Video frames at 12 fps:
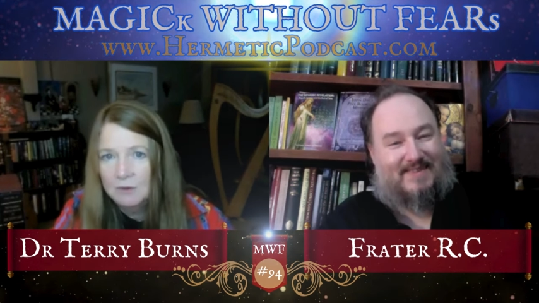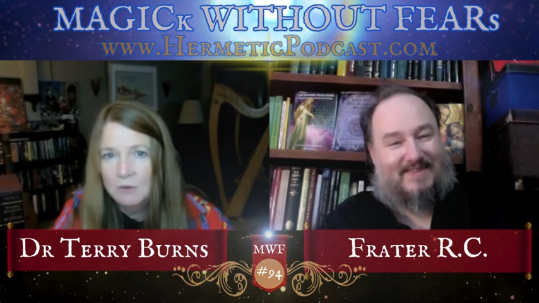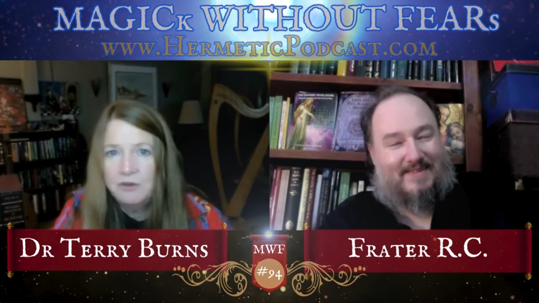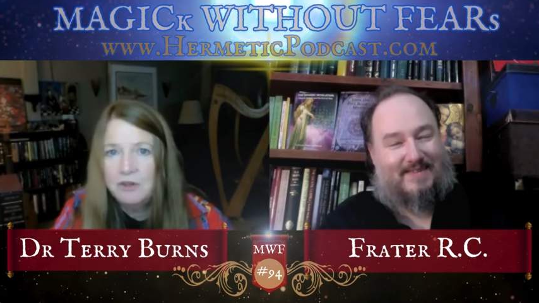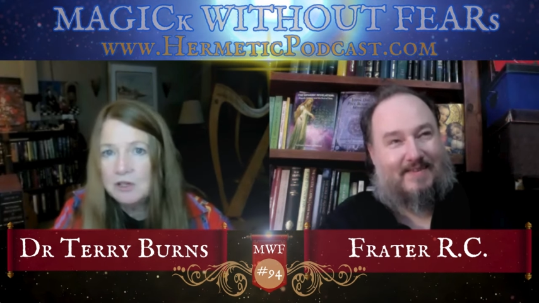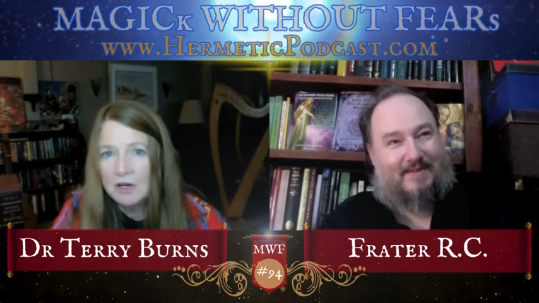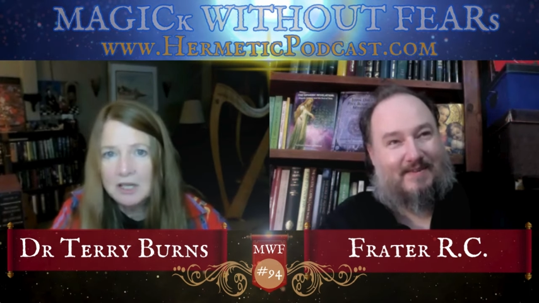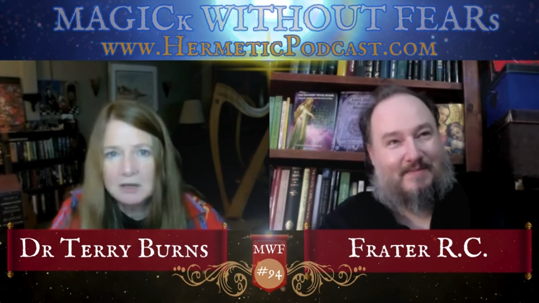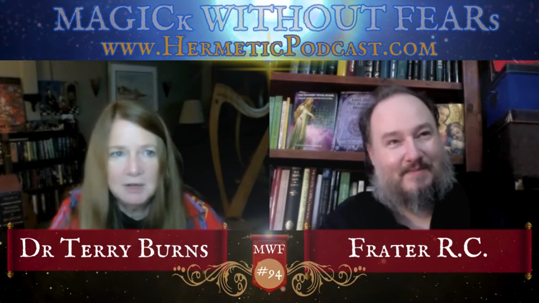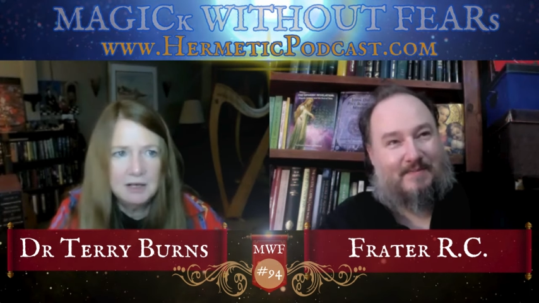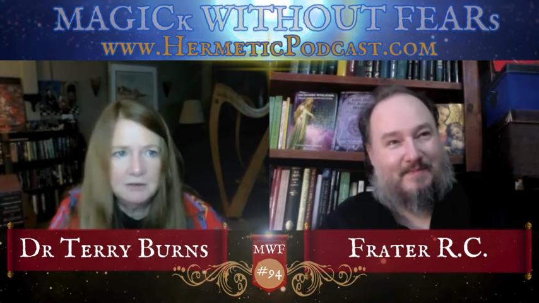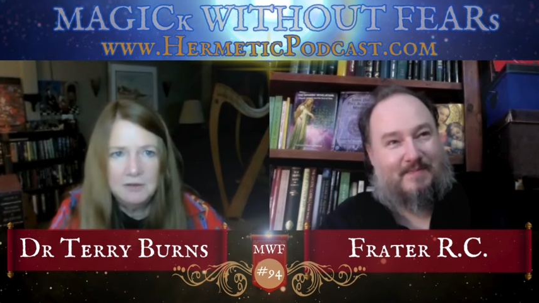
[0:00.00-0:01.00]
Speaker 1: well, if you talk
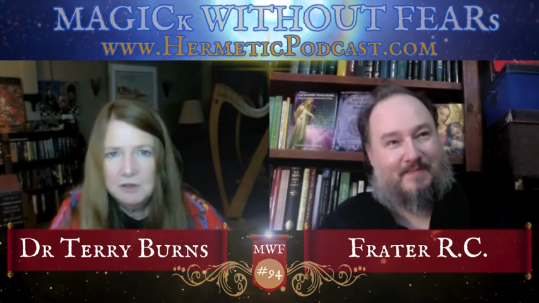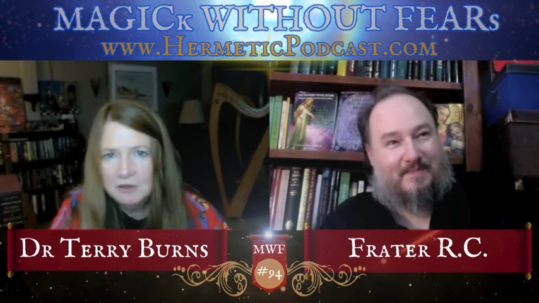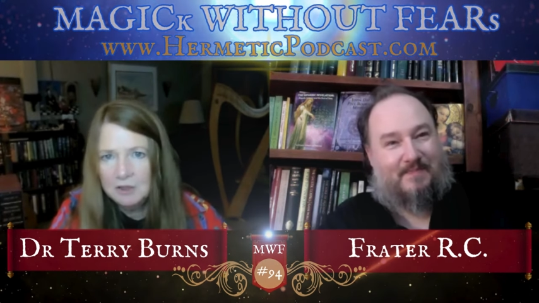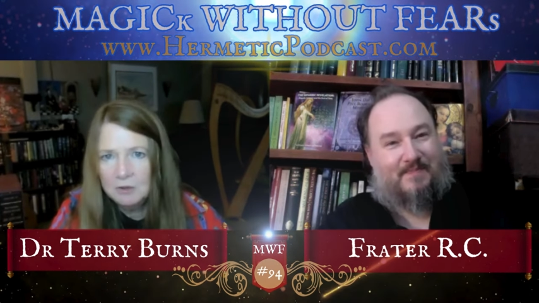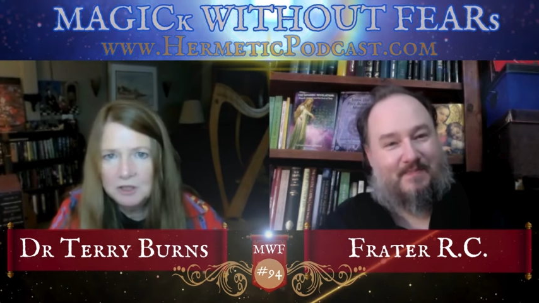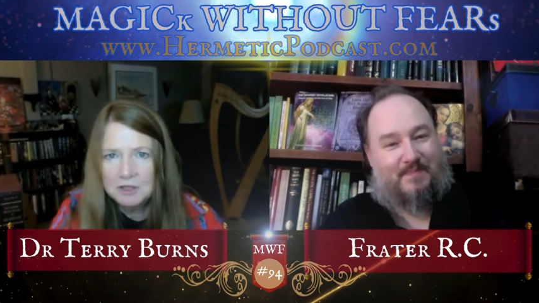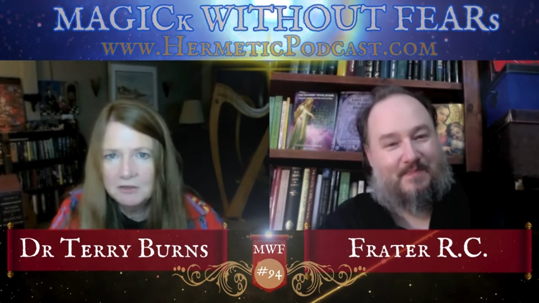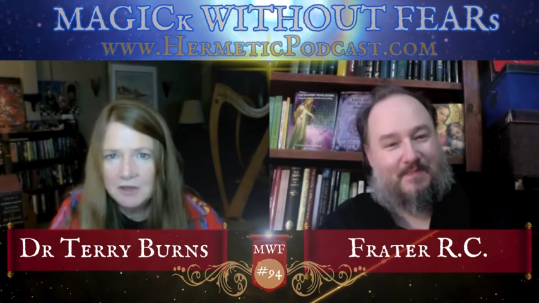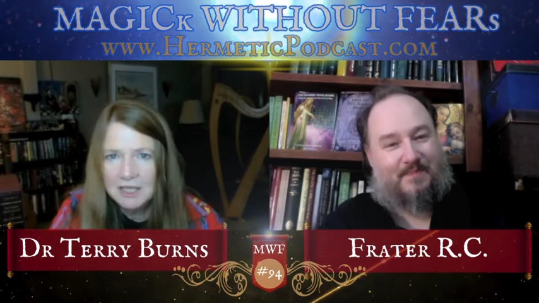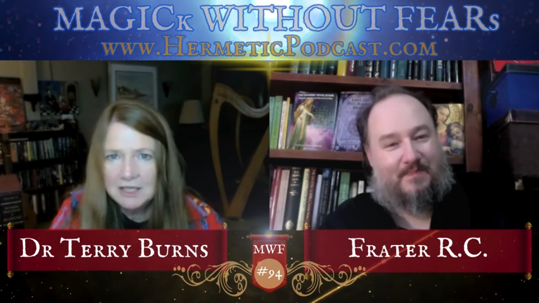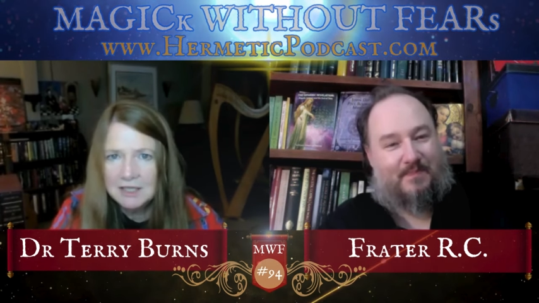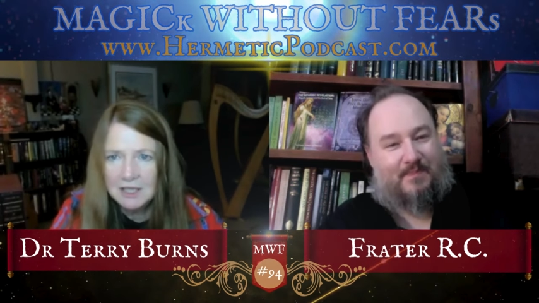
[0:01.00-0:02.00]
about fusing with
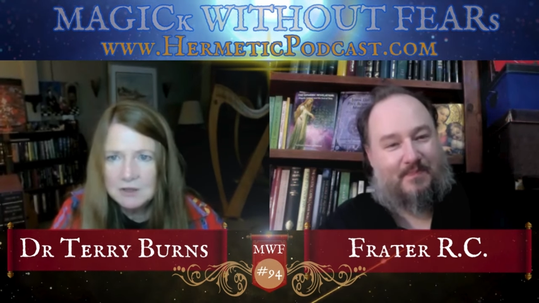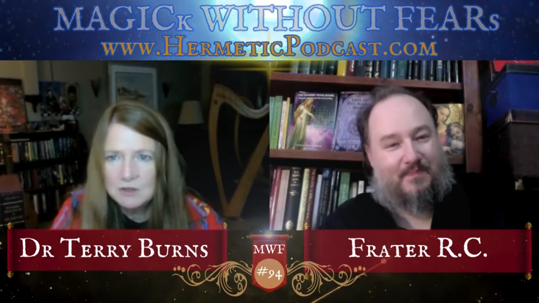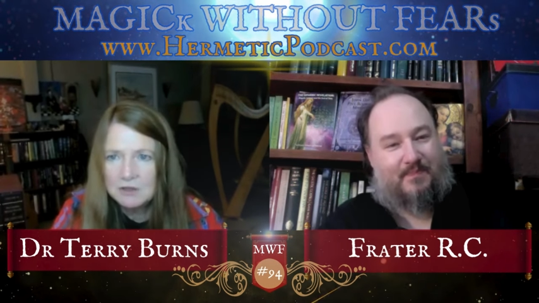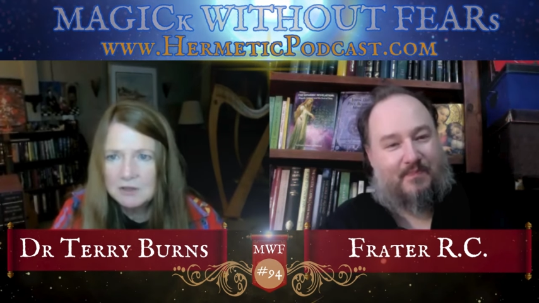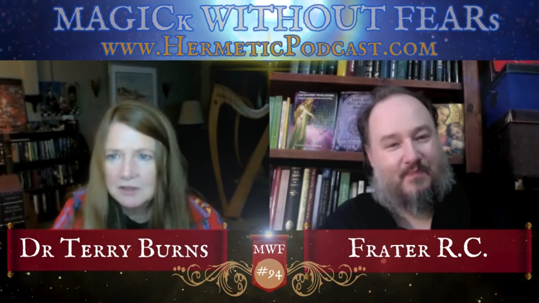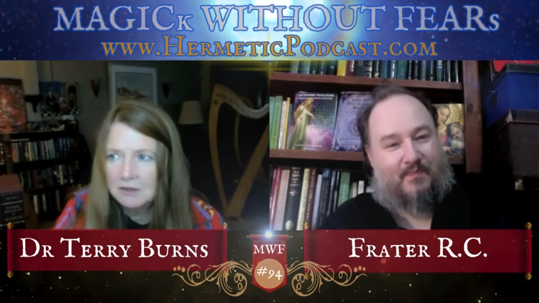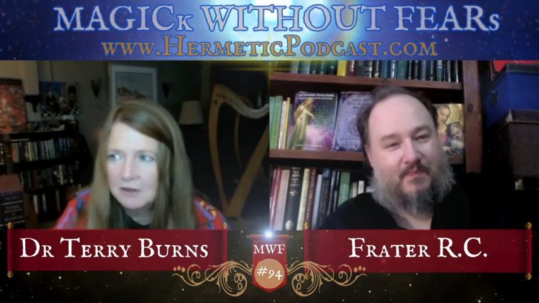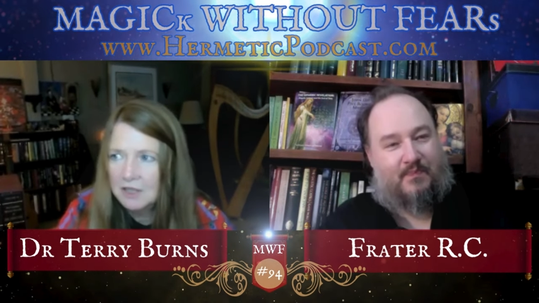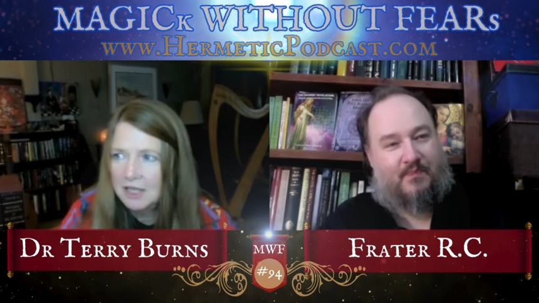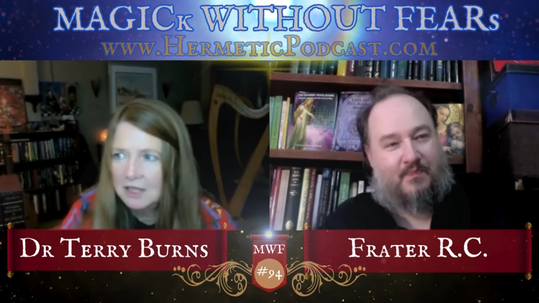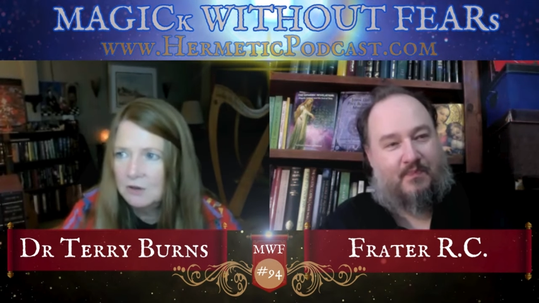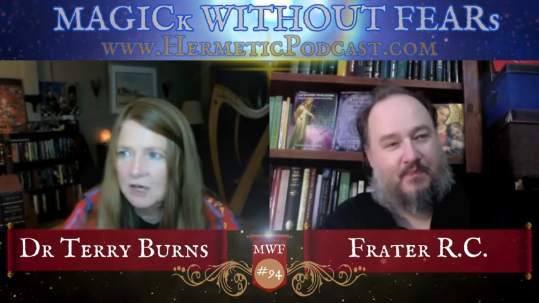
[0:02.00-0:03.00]
divine consciousness,
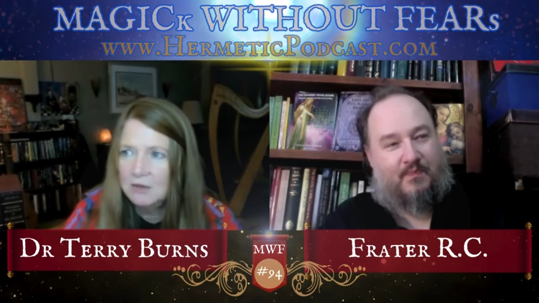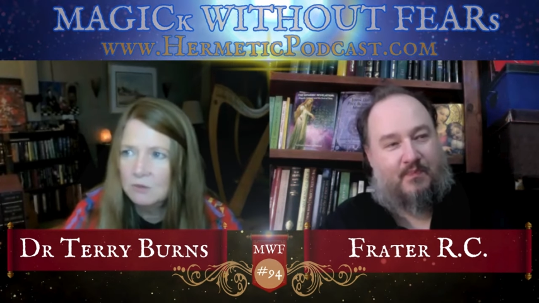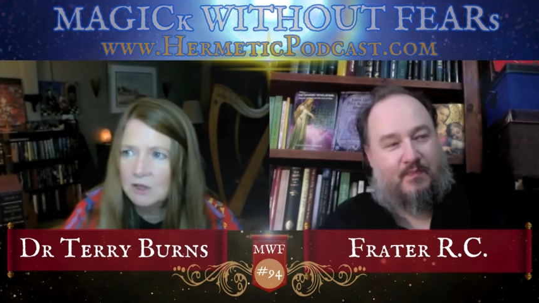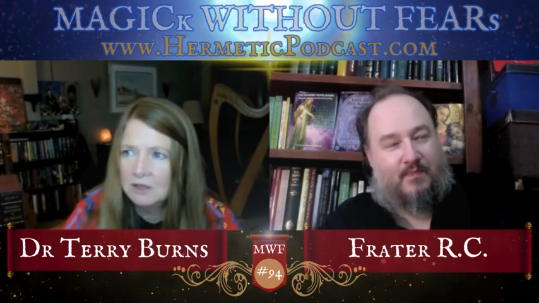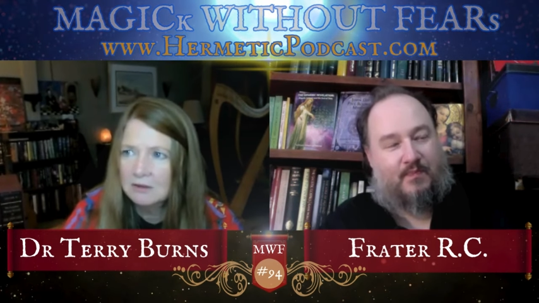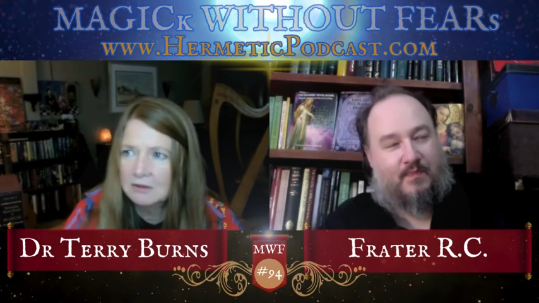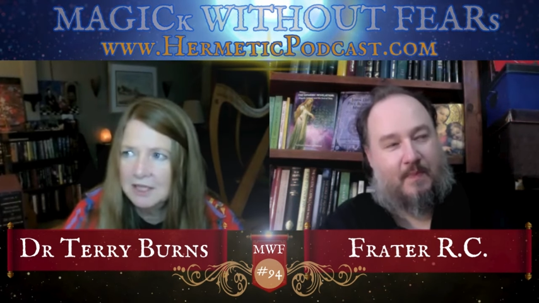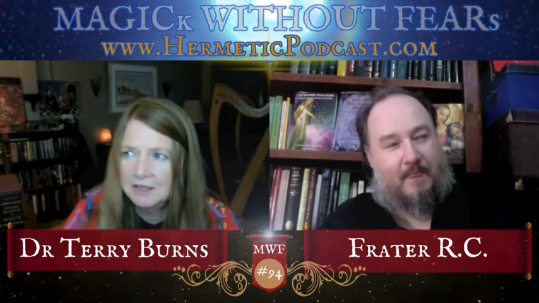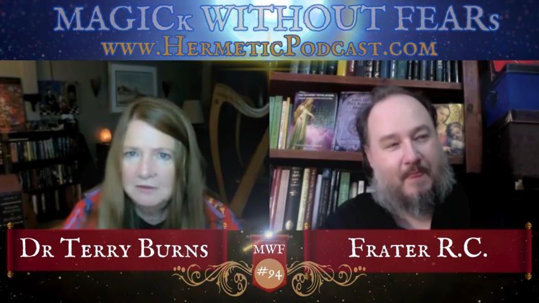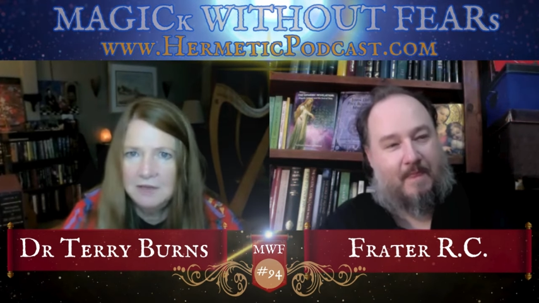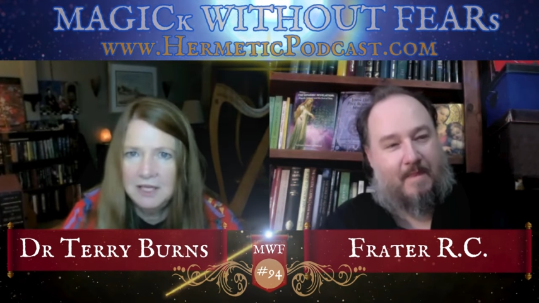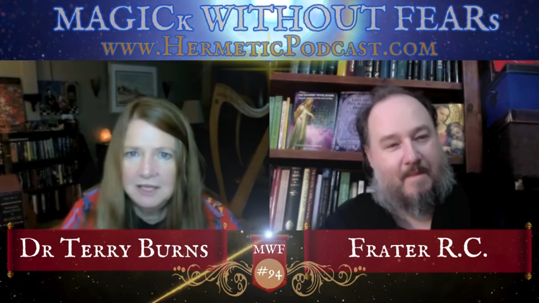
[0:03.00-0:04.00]
okay, great. Well,
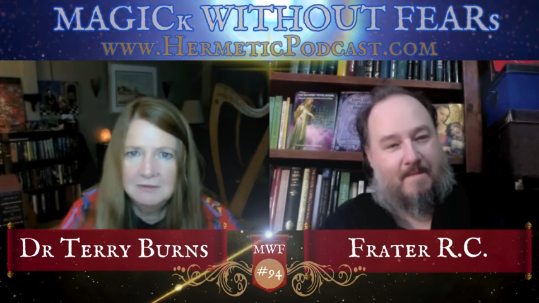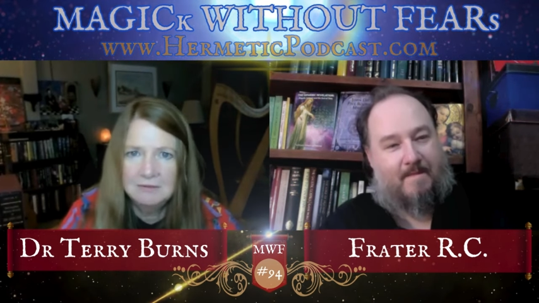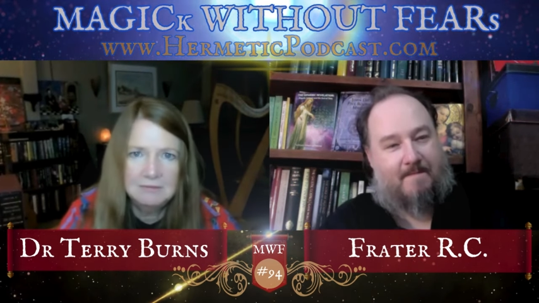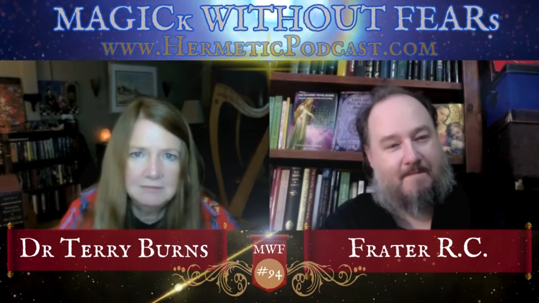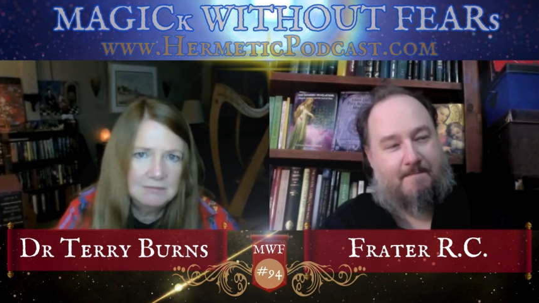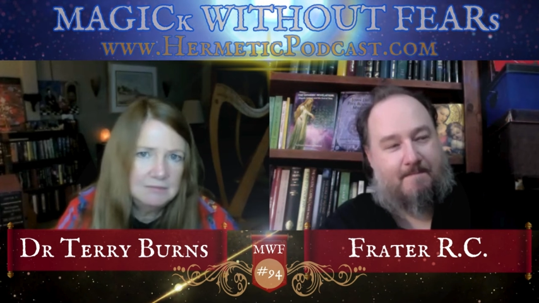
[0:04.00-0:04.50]
and, and,